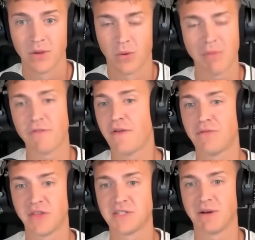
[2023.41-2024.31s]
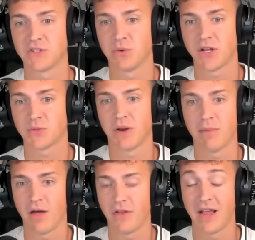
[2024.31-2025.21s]
One of my favorite things about Twitch when
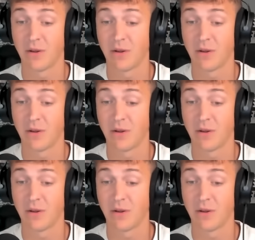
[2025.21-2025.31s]
I'm on there,